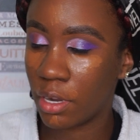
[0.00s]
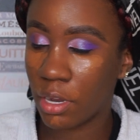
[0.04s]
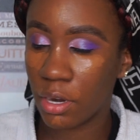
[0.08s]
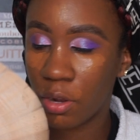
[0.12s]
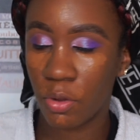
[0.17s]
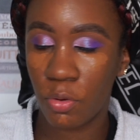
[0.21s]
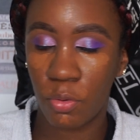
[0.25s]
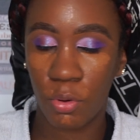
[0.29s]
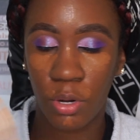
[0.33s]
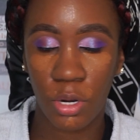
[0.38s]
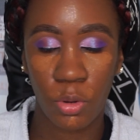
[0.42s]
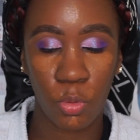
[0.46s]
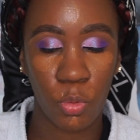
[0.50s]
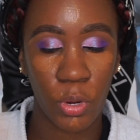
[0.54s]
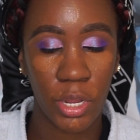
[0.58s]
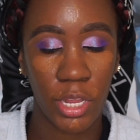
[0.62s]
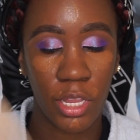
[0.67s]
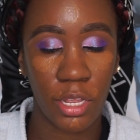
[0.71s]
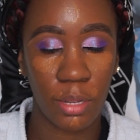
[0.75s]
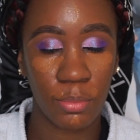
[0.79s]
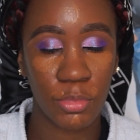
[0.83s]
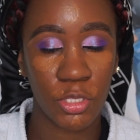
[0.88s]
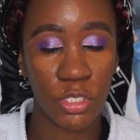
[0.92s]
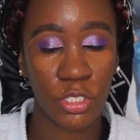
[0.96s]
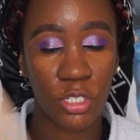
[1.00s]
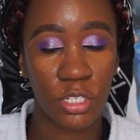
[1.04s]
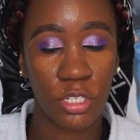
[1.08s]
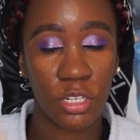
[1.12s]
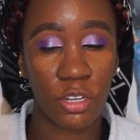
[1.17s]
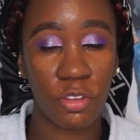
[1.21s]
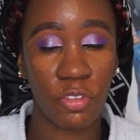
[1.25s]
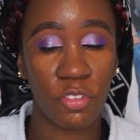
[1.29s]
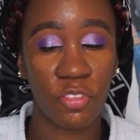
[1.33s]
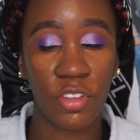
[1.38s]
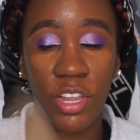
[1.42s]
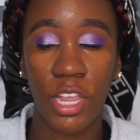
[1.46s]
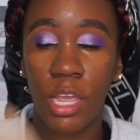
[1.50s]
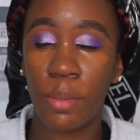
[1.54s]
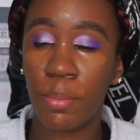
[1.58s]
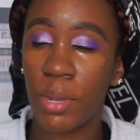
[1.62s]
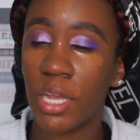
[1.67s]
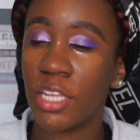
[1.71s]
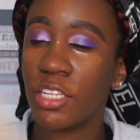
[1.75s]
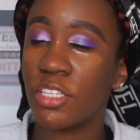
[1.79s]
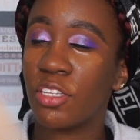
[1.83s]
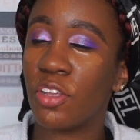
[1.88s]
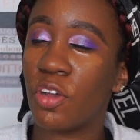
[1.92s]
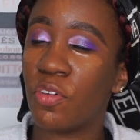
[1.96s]
I don't want to wait. I'm just going to fan
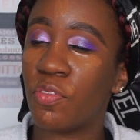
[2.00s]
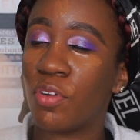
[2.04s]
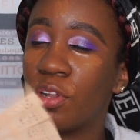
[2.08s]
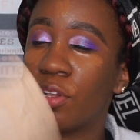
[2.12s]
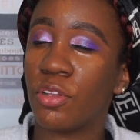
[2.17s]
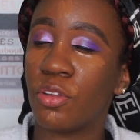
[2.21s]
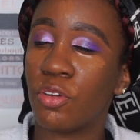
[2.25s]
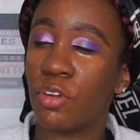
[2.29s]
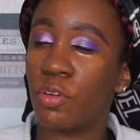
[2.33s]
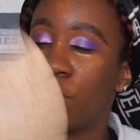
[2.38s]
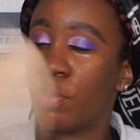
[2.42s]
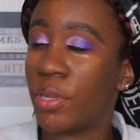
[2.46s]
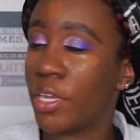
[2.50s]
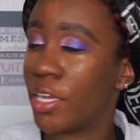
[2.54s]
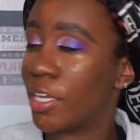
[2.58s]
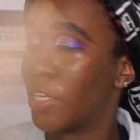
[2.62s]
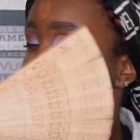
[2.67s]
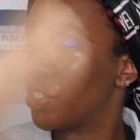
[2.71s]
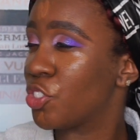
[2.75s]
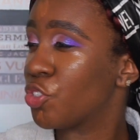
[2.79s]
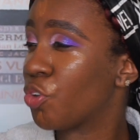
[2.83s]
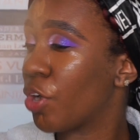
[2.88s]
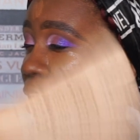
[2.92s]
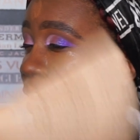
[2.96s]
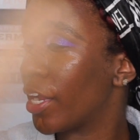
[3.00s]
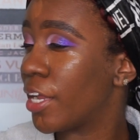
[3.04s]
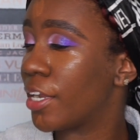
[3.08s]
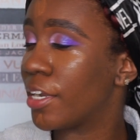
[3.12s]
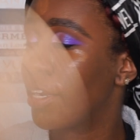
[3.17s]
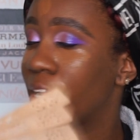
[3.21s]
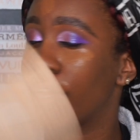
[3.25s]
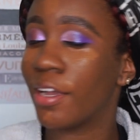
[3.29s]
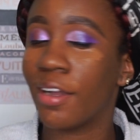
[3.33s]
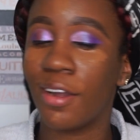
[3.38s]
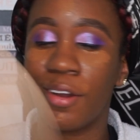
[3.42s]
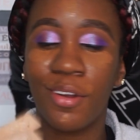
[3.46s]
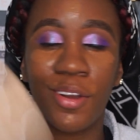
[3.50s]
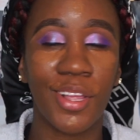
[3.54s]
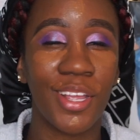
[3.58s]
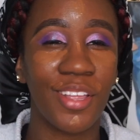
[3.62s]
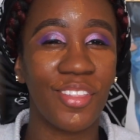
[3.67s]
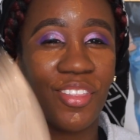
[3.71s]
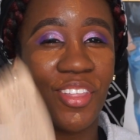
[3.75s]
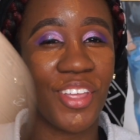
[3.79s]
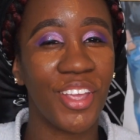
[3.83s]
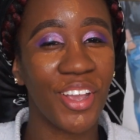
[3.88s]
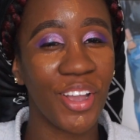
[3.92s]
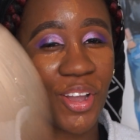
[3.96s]
myself a little bit, dry it down, and
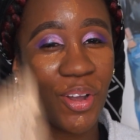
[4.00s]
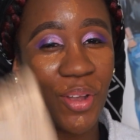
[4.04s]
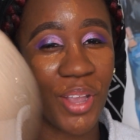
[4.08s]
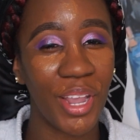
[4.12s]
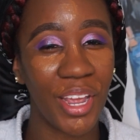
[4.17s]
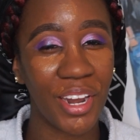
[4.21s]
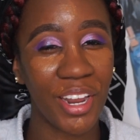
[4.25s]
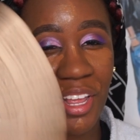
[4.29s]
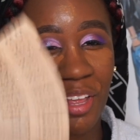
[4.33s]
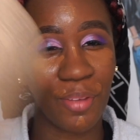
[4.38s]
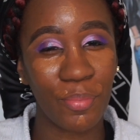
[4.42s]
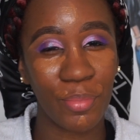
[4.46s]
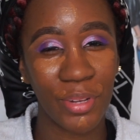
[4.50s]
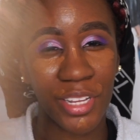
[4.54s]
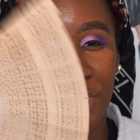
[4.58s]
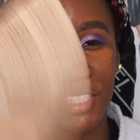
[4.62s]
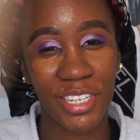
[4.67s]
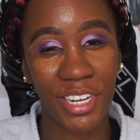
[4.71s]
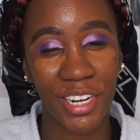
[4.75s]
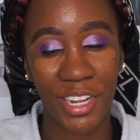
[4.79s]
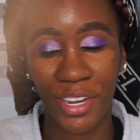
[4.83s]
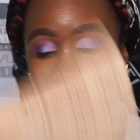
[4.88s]
then go ahead and blend it